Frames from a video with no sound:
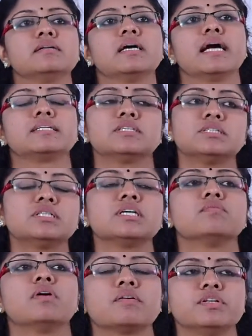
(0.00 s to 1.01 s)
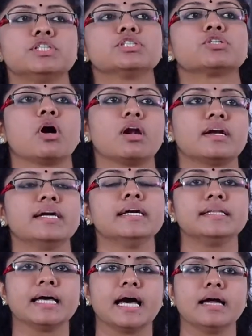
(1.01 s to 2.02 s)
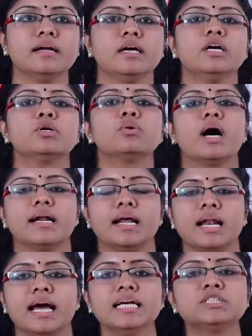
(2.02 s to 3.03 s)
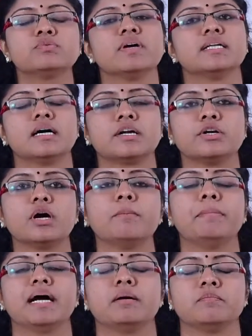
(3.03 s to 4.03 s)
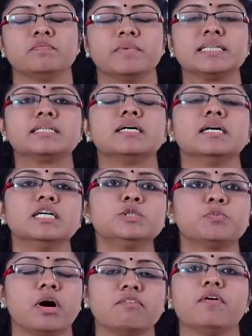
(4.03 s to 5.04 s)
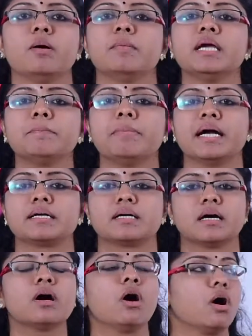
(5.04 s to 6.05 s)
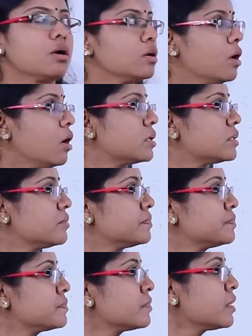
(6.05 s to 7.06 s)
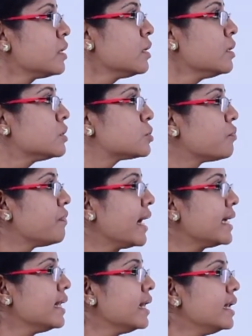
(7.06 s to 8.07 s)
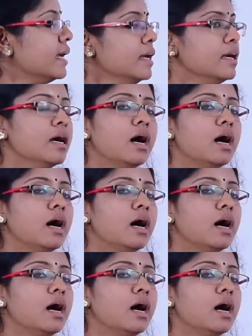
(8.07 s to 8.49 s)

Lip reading: existing work which is already there to analyze whether your method is performing better or not. So, finally,